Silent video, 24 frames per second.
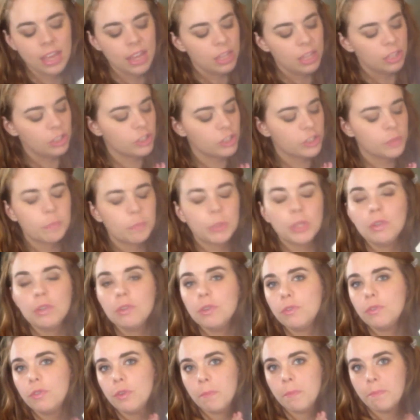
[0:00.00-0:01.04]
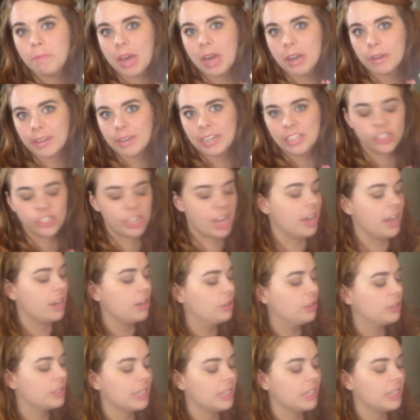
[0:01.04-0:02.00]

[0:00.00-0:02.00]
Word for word: It's just beautiful buttery shadows,